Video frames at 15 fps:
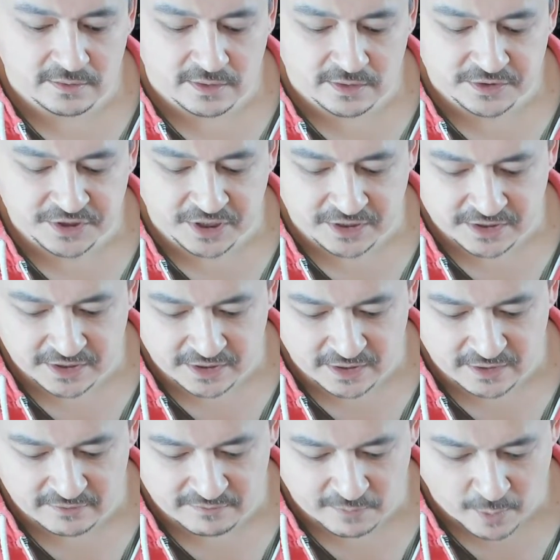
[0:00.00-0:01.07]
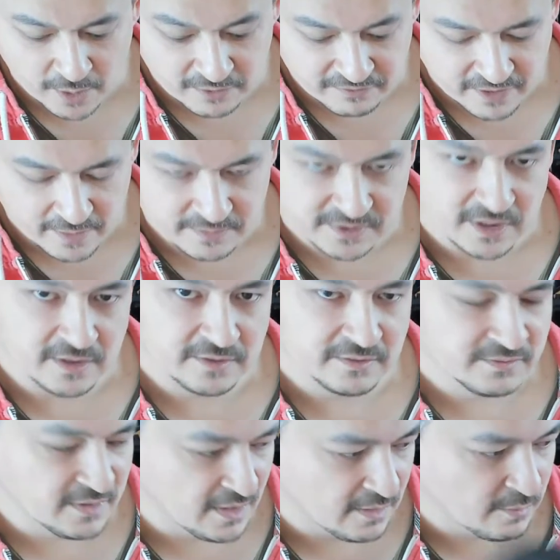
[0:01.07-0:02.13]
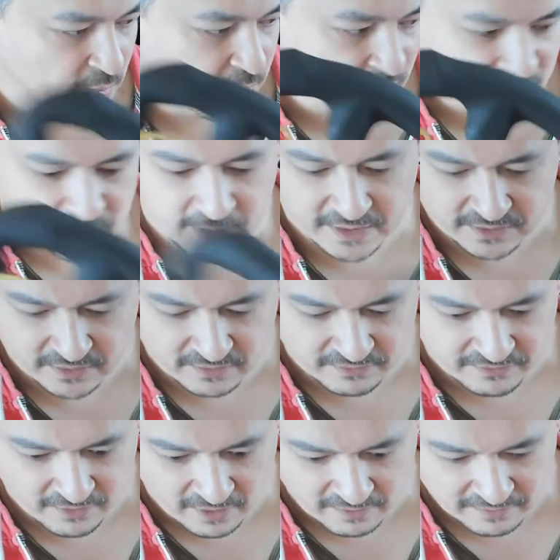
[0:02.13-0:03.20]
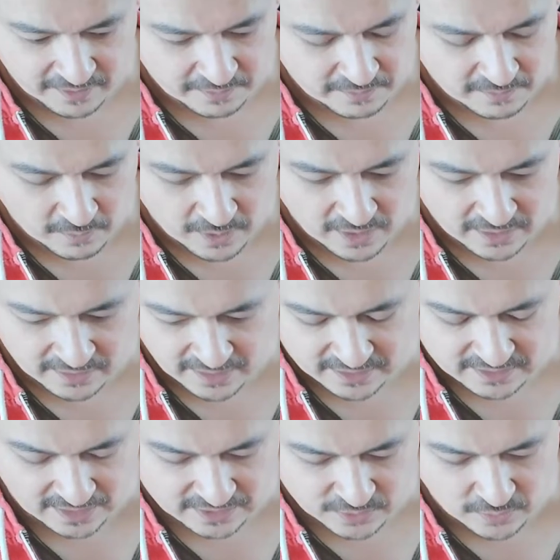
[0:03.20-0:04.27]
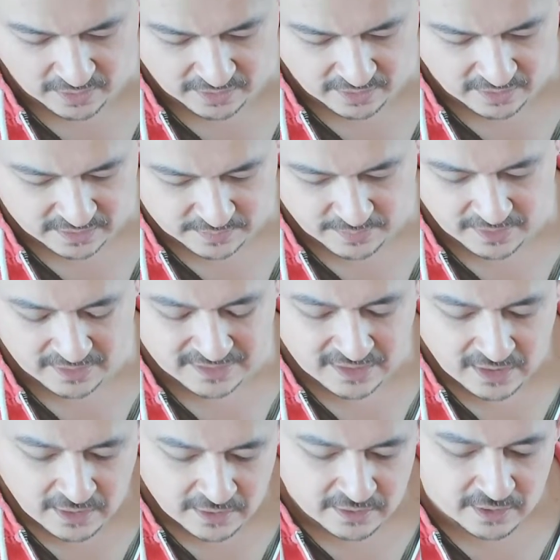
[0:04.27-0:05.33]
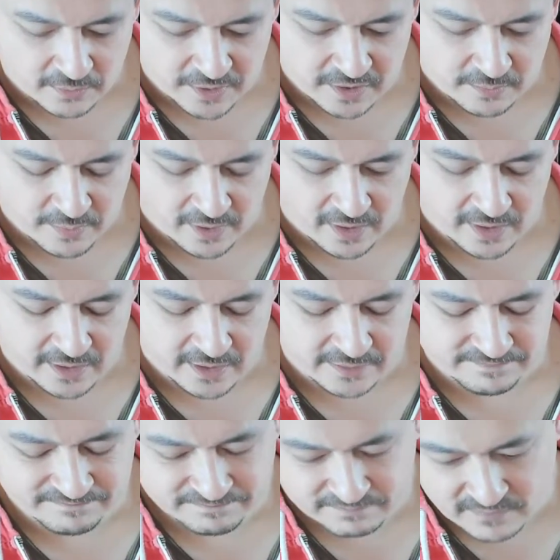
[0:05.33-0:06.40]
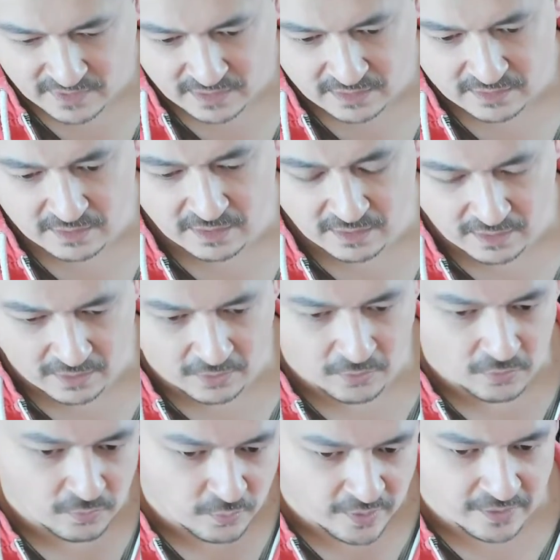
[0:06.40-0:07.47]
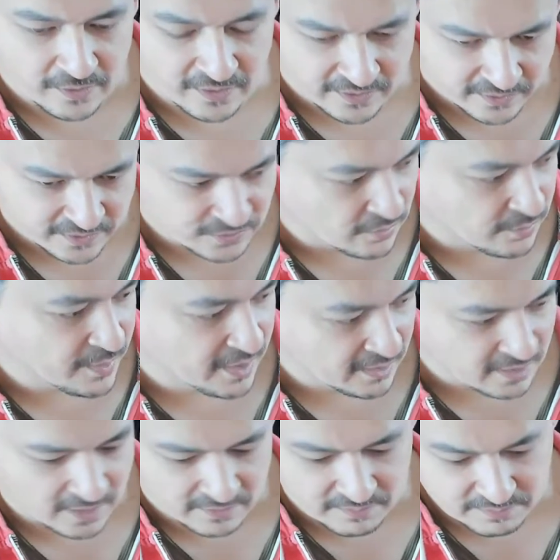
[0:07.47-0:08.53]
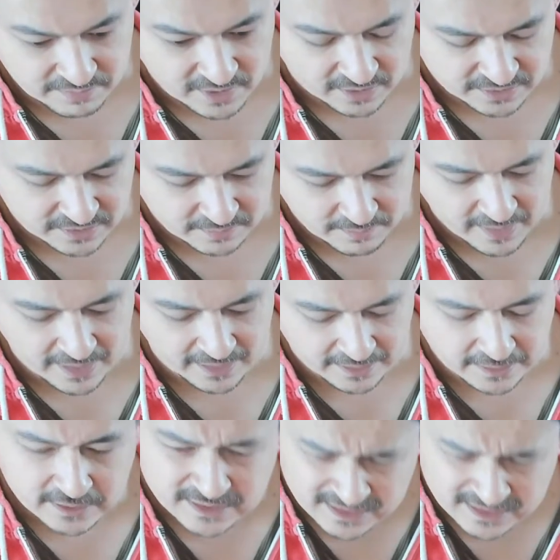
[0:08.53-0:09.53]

GT wheel rims, like the ones based on the Ferrari one, and that's quite nice. But when you buy a whole wheel and it's all been kind of custom made,